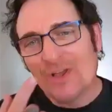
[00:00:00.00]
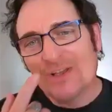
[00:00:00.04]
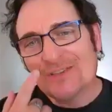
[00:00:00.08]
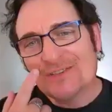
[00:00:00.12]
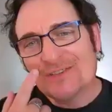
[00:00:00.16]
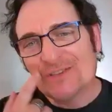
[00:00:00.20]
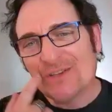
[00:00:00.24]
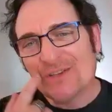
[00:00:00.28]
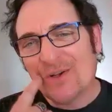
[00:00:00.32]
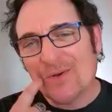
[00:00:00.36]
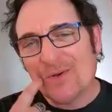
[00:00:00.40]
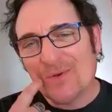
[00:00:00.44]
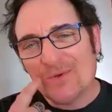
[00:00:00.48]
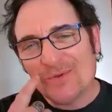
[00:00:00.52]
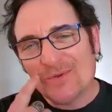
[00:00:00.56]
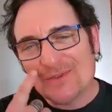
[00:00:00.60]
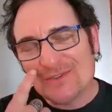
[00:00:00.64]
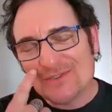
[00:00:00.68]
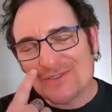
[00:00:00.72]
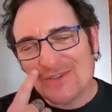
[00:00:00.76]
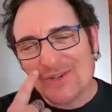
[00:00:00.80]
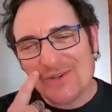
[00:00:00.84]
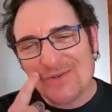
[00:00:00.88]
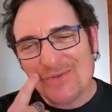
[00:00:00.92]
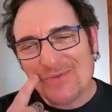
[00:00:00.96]

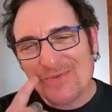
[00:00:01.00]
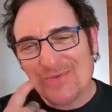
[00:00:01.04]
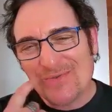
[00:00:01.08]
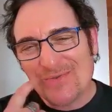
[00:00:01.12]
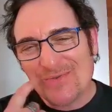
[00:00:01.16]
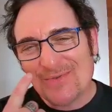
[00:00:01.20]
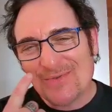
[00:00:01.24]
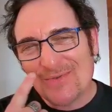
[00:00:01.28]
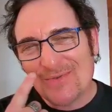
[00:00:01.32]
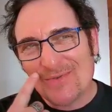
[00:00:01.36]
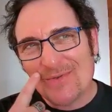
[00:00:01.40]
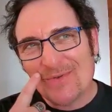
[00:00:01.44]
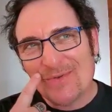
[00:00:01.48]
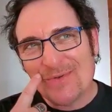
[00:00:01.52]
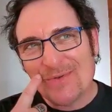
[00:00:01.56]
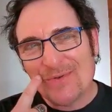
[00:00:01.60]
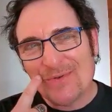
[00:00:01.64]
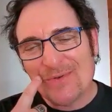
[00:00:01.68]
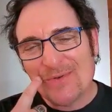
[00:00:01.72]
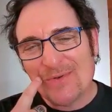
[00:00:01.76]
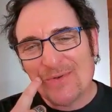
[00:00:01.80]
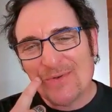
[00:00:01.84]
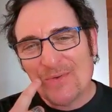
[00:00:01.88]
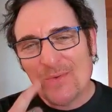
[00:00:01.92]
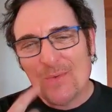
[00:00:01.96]
So
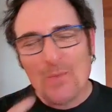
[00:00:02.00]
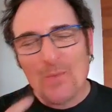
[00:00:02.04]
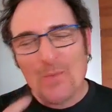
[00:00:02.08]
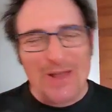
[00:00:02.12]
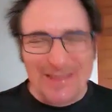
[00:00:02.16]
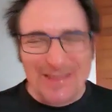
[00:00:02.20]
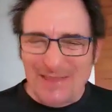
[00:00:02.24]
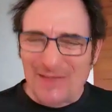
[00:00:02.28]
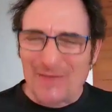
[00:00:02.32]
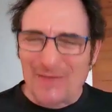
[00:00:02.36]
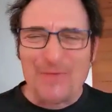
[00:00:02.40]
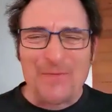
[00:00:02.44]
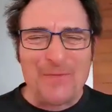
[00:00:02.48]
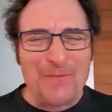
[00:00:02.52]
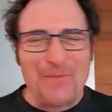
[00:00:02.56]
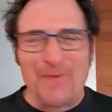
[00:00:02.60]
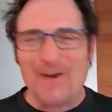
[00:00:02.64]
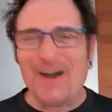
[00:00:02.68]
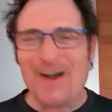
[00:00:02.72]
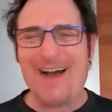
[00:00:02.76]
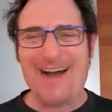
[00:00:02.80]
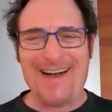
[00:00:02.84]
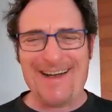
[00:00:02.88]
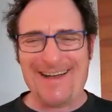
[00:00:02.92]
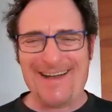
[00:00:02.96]
what the
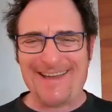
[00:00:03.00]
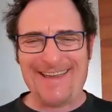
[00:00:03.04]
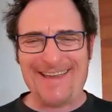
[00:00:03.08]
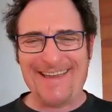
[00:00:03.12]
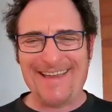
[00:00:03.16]
fuck?